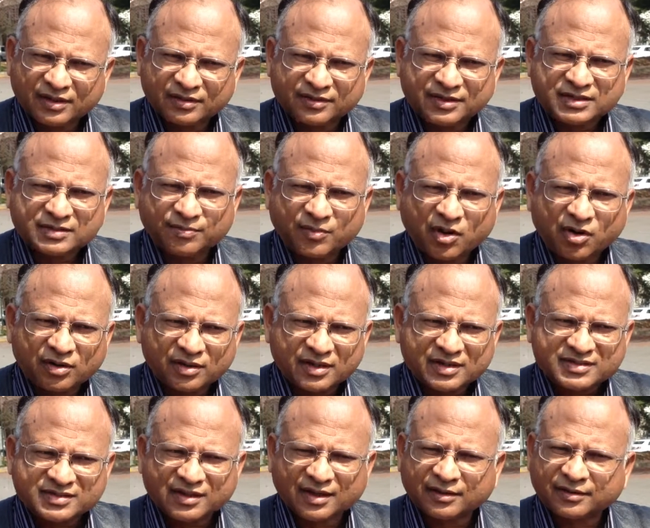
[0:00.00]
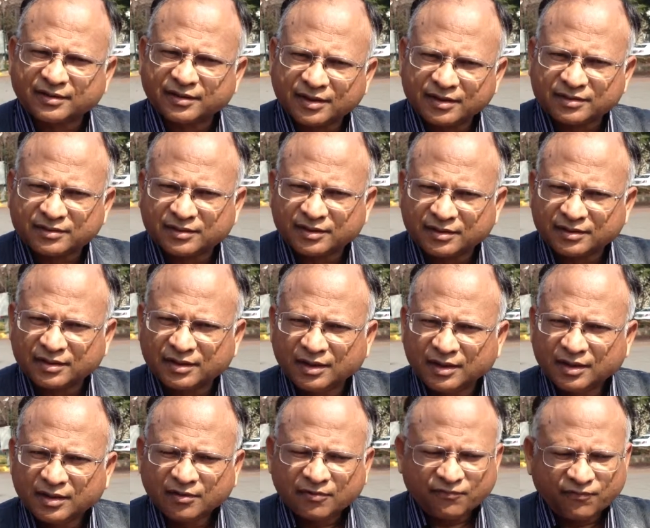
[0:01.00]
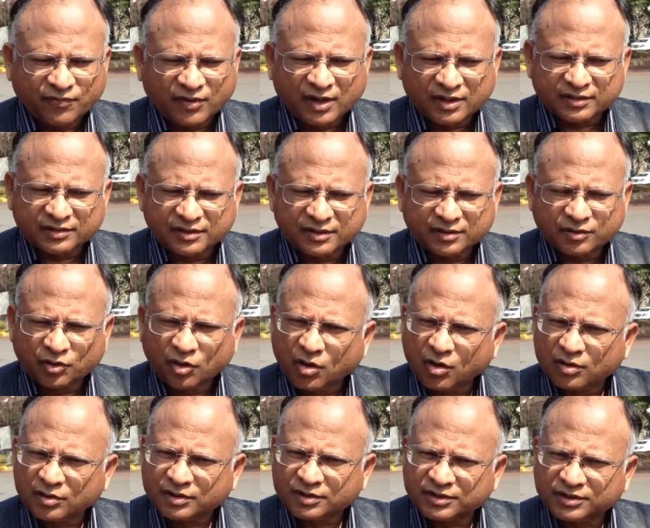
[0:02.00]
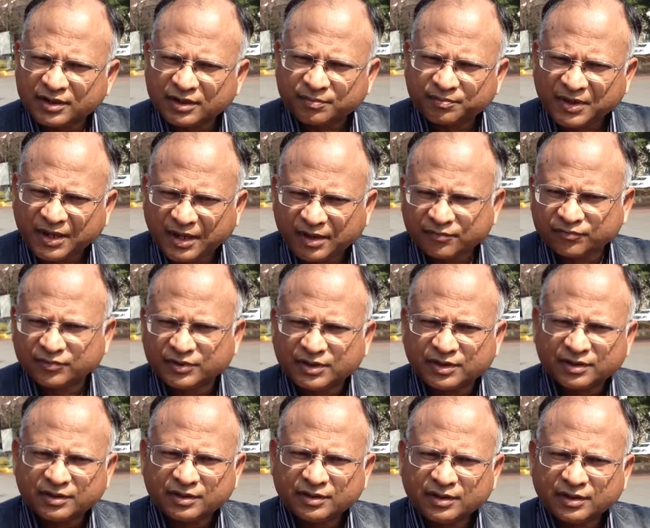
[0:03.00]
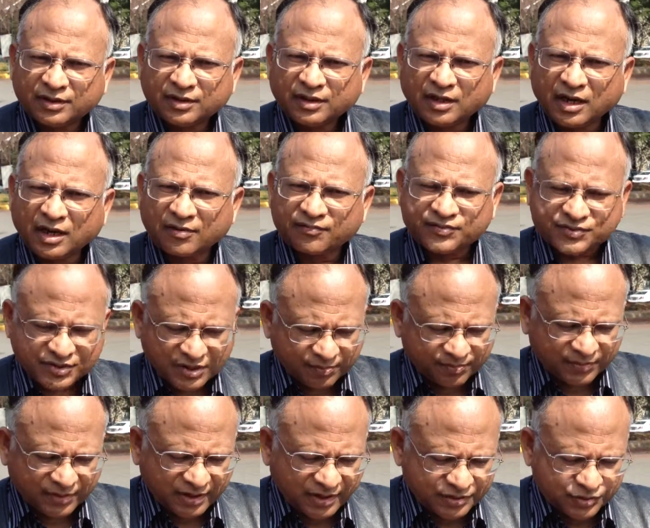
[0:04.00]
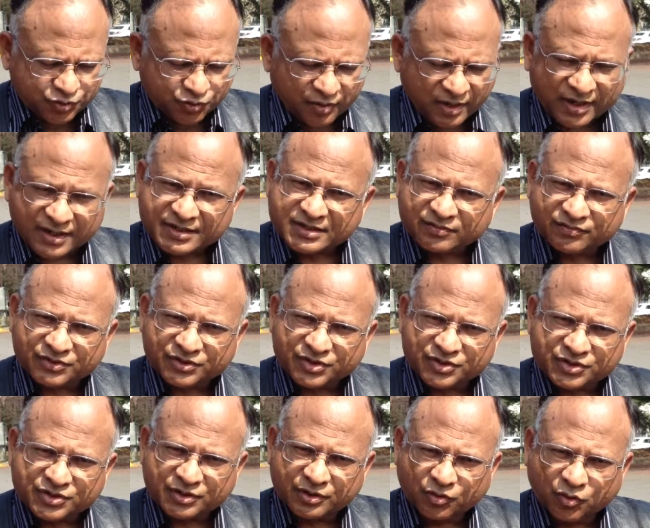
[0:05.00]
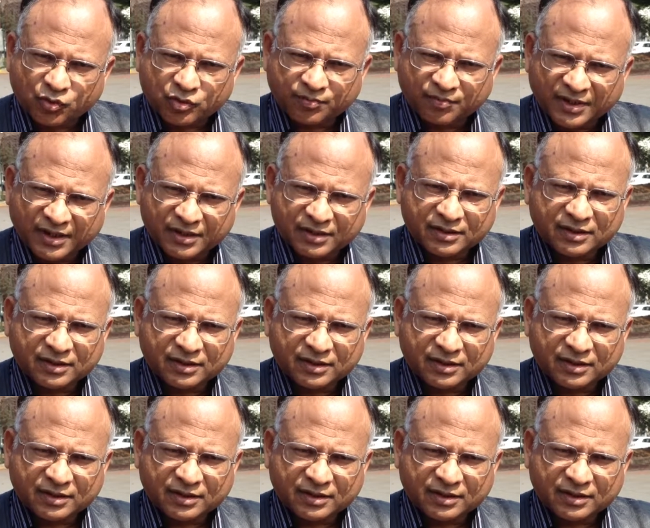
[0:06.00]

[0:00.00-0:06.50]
These modulus are corrected for the non-linear behavior of subgrade soils, which is the road bed.